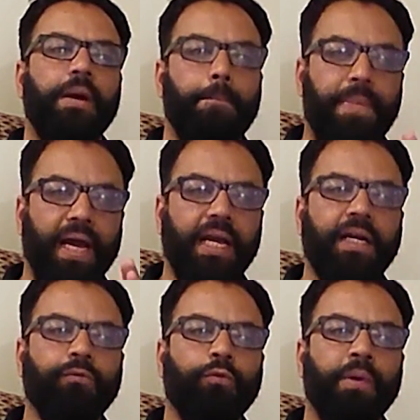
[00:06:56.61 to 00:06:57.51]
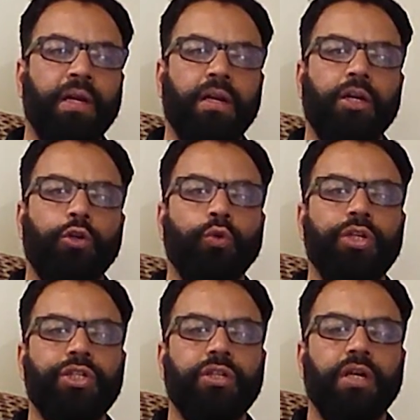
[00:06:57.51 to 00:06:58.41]
by a woman
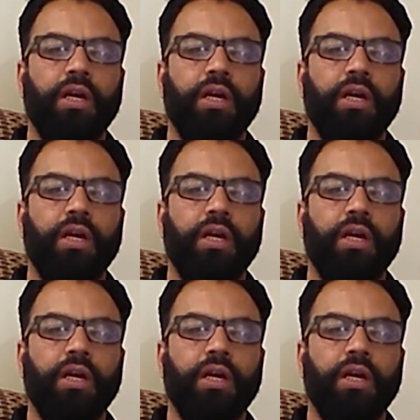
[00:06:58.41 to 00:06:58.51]
tourist